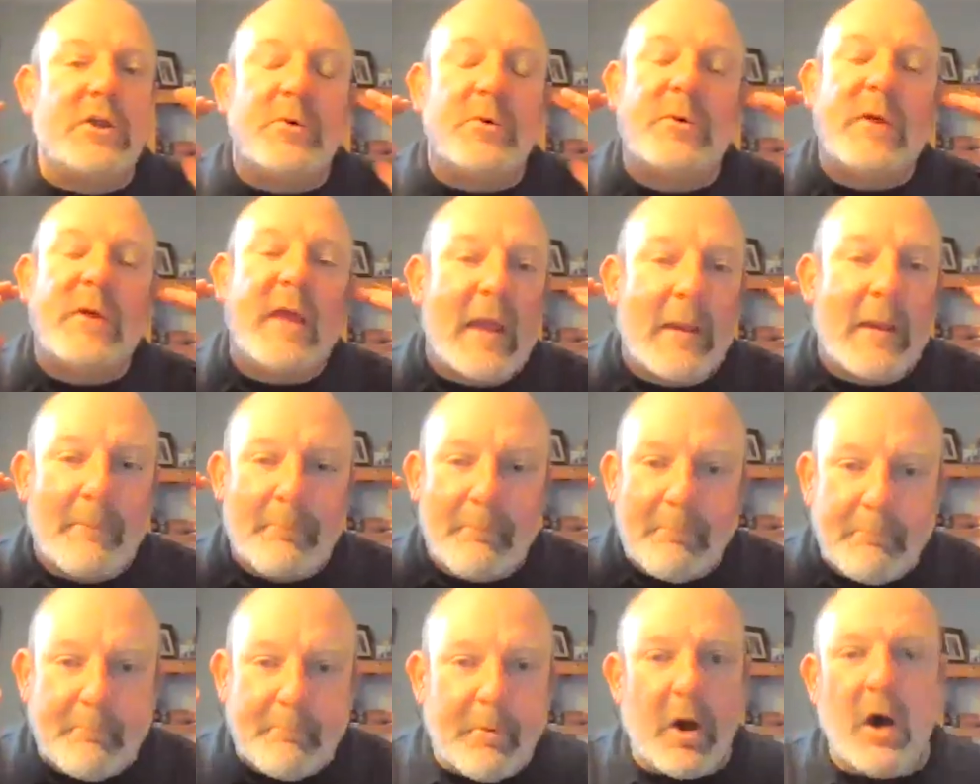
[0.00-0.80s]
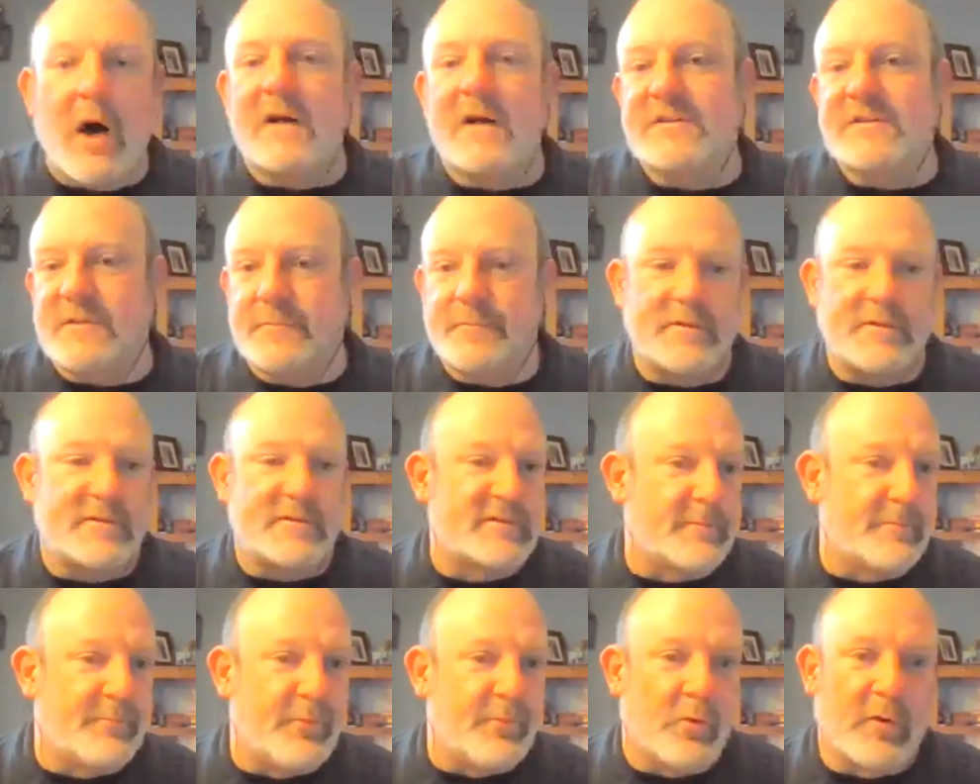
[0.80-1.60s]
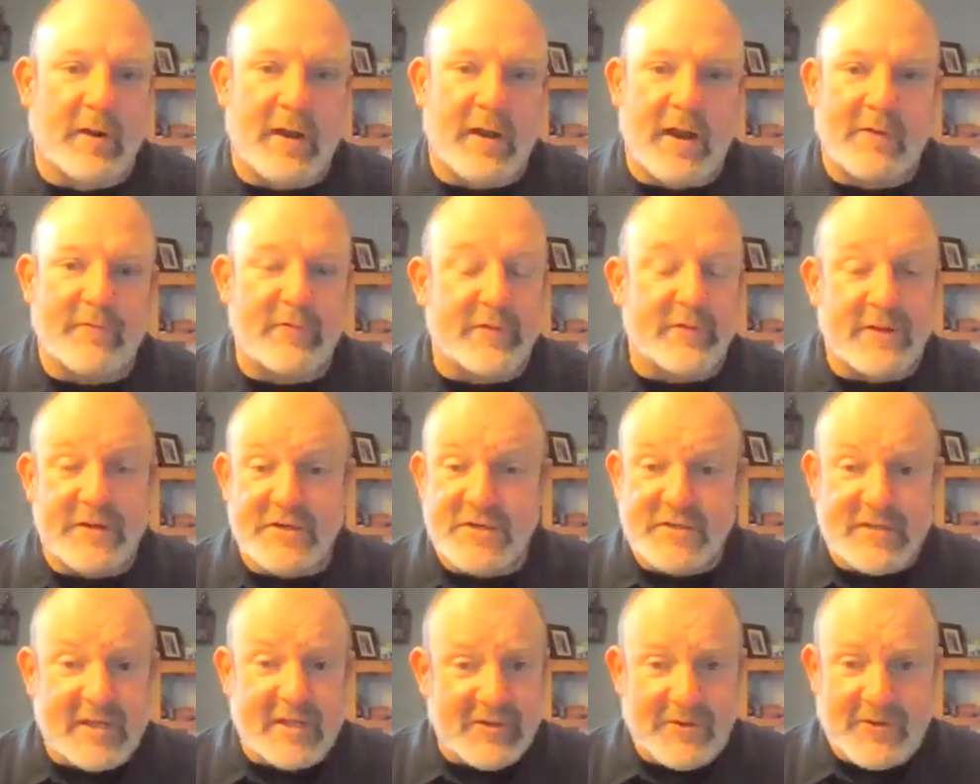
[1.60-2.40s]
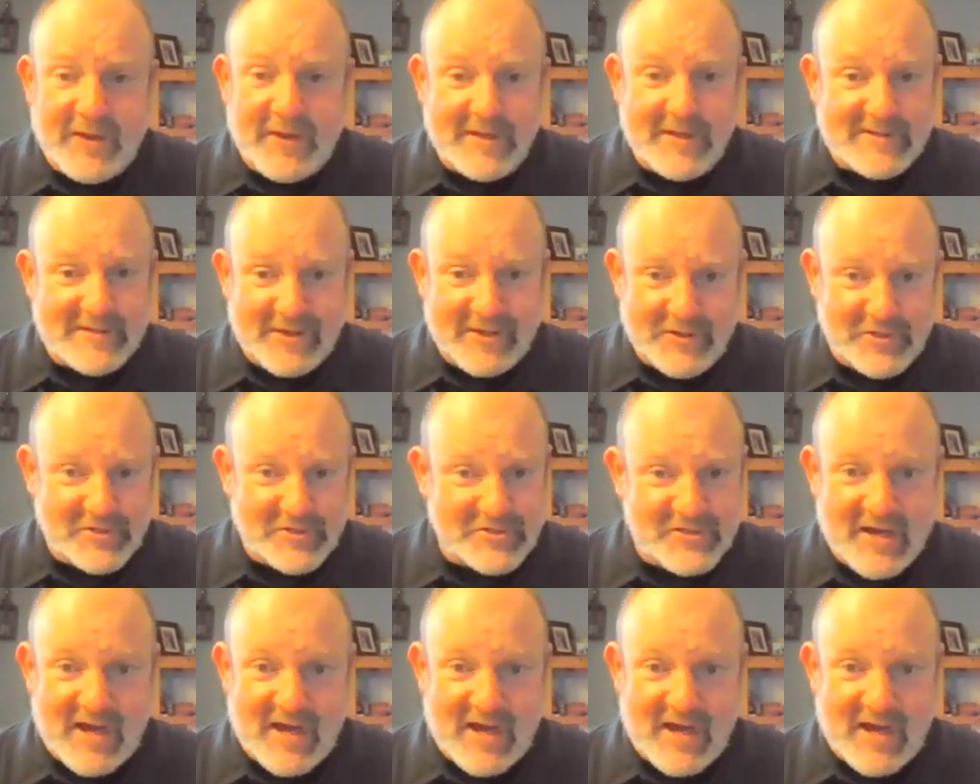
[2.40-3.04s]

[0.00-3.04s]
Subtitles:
you can't possibly support everything. Just like you can't tell your